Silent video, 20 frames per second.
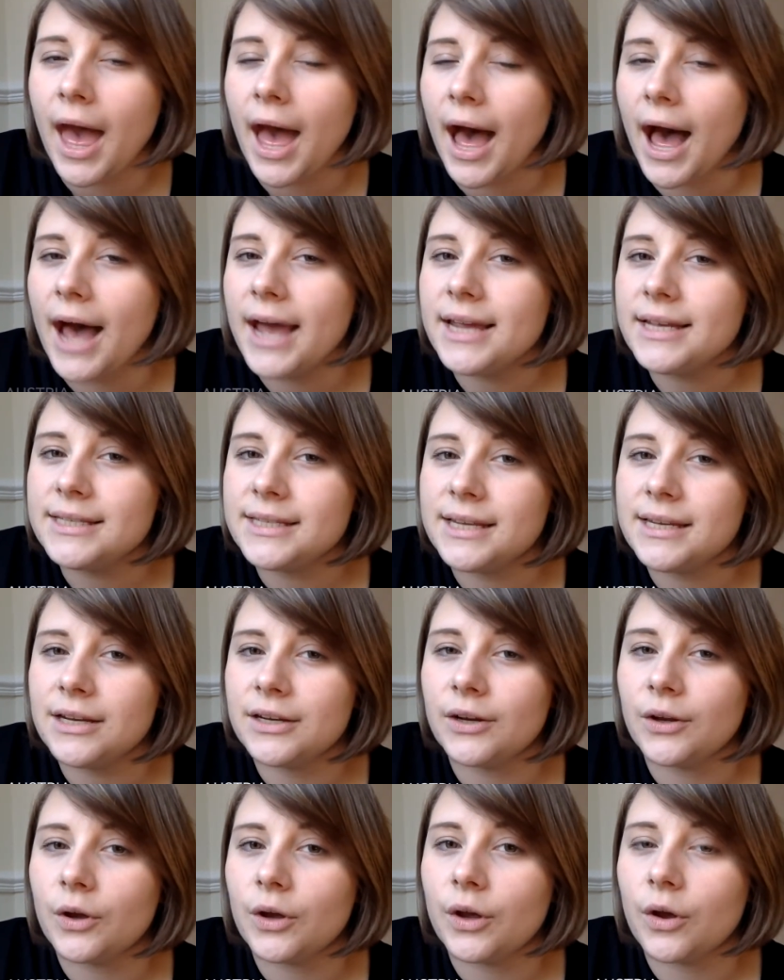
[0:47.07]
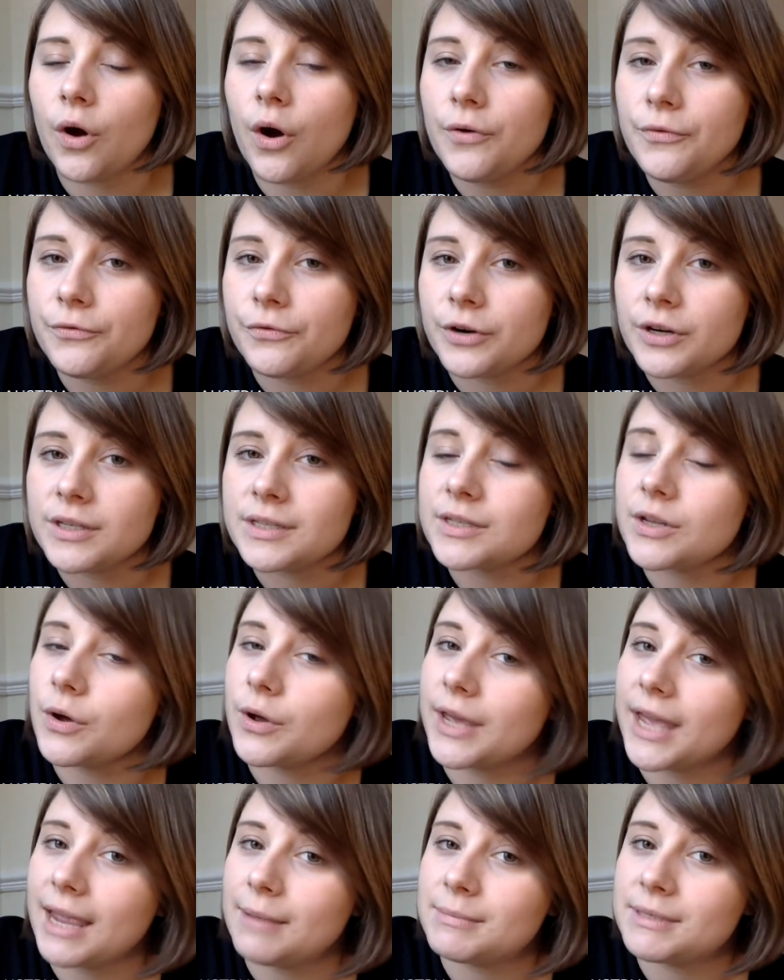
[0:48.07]
I attended a conference
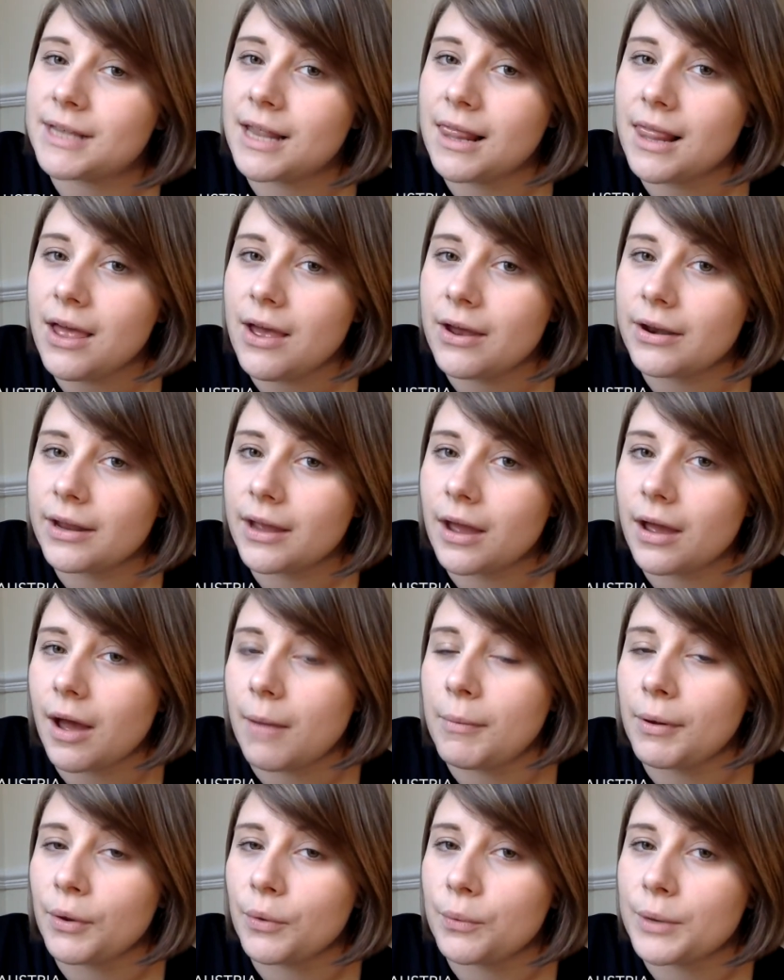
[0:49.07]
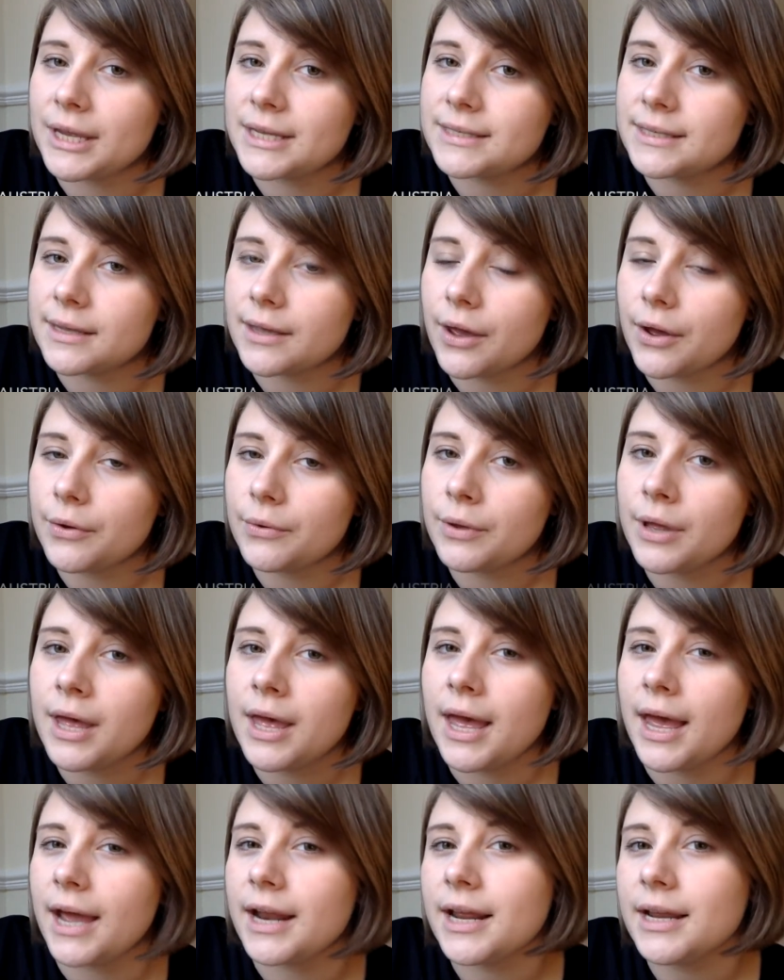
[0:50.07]
on games and learning a couple of weeks ago,
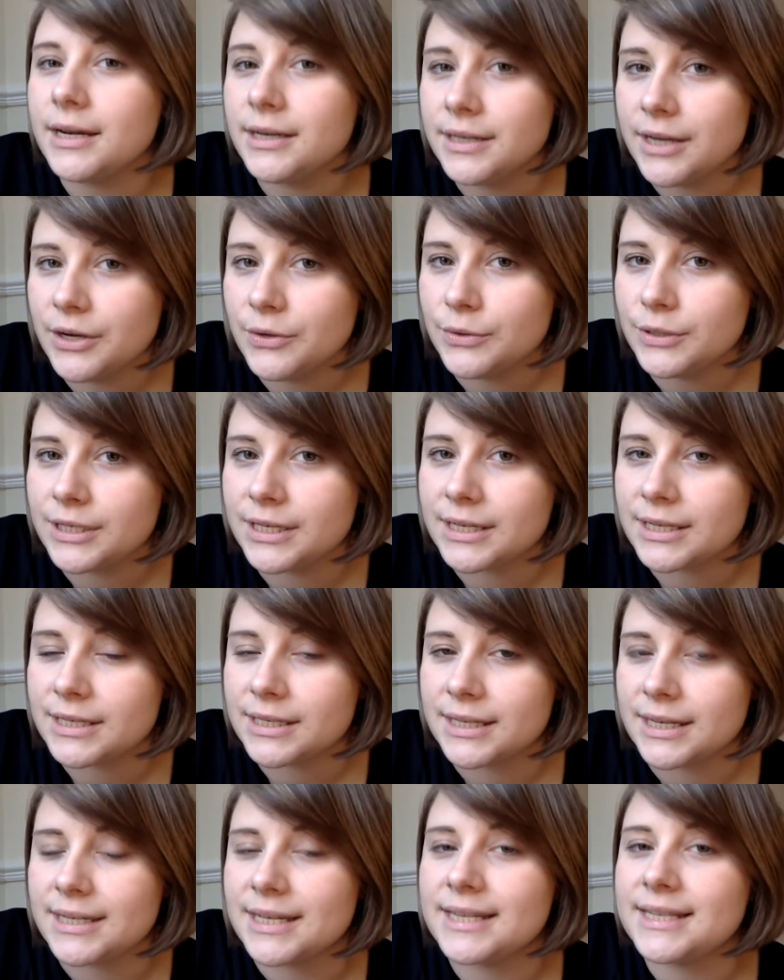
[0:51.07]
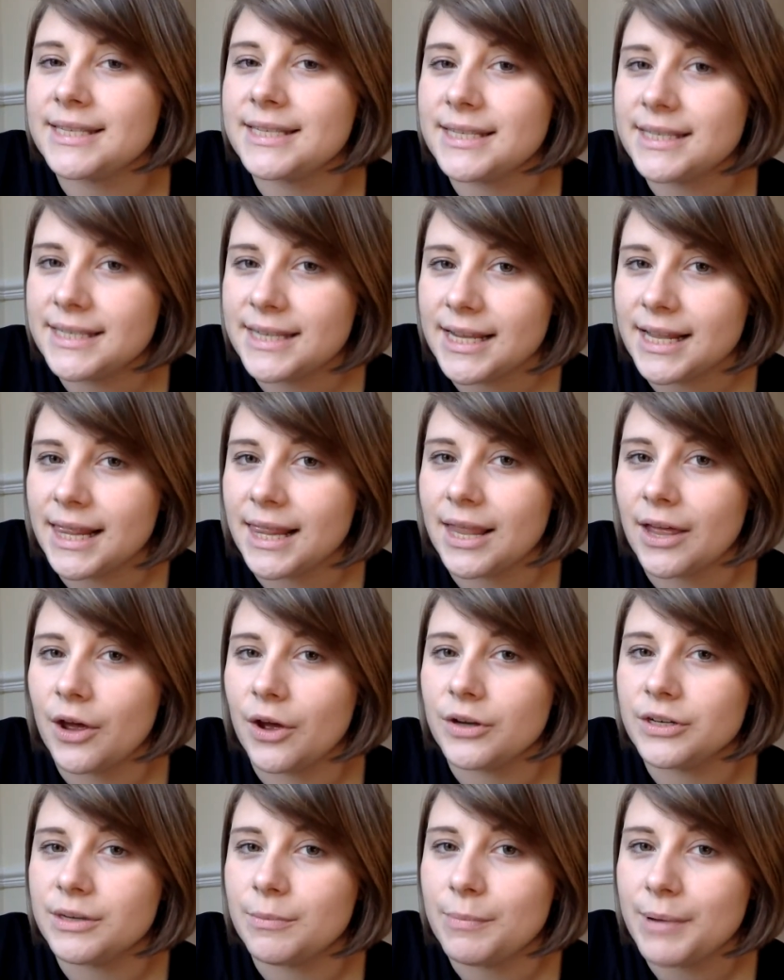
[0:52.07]
and I noticed that there's still
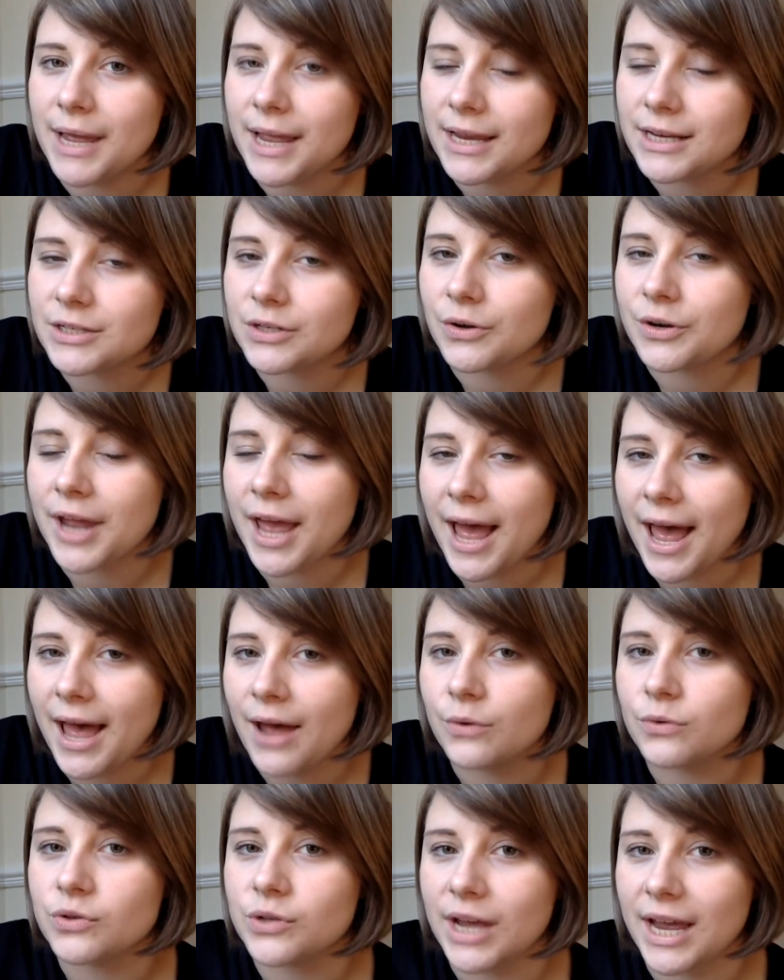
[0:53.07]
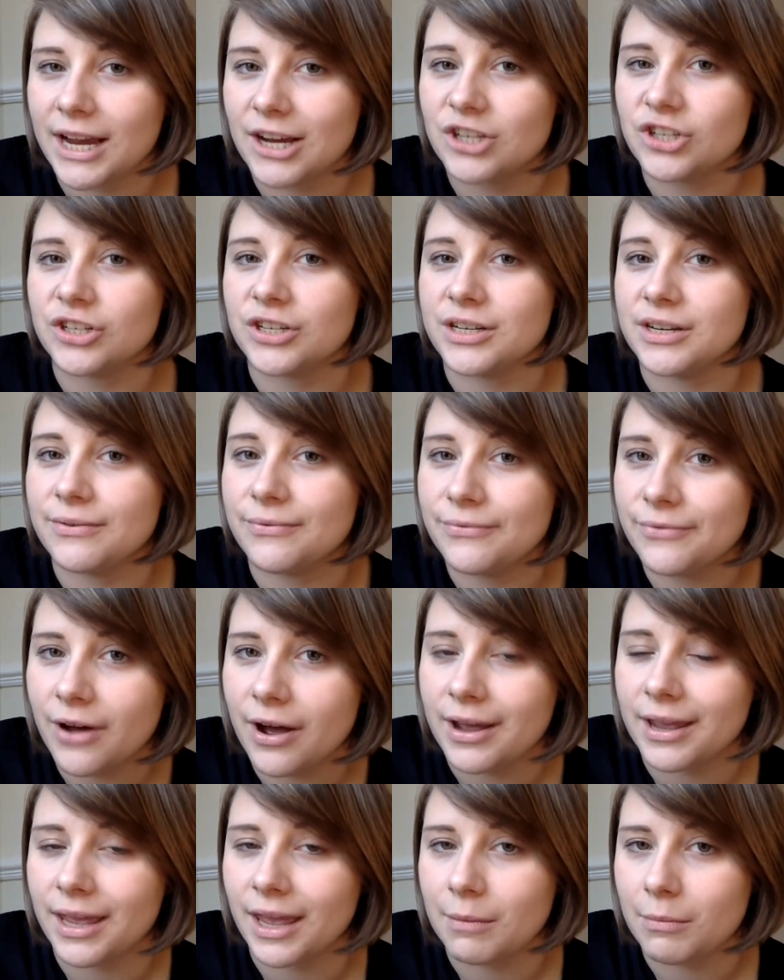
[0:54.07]
a debate on how to actually
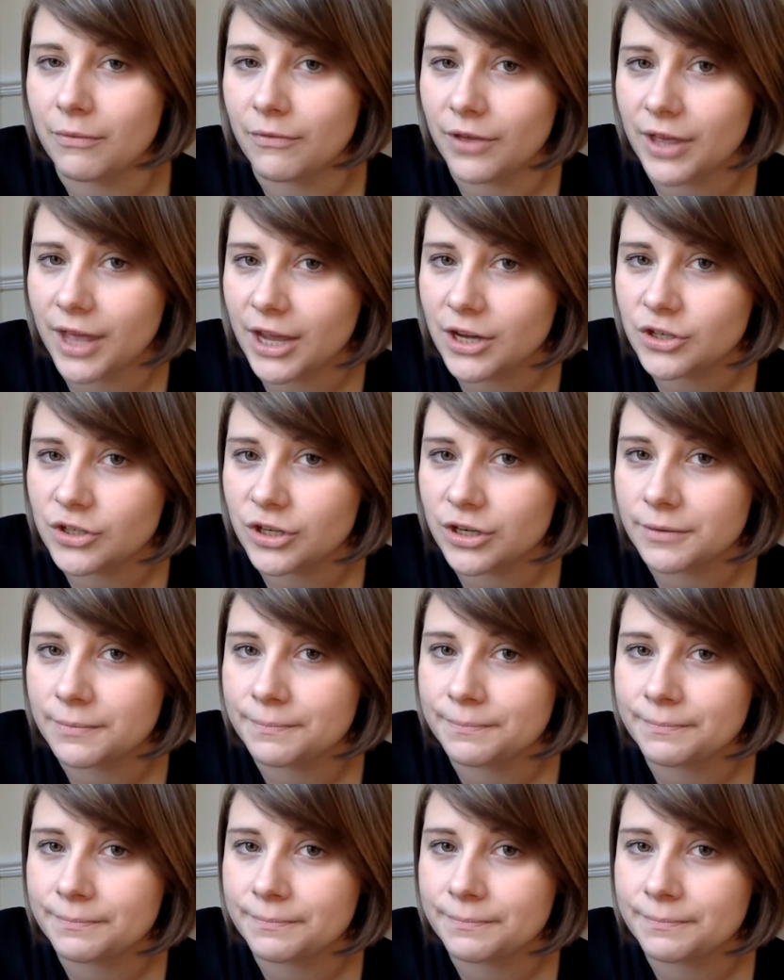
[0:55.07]
define gamification.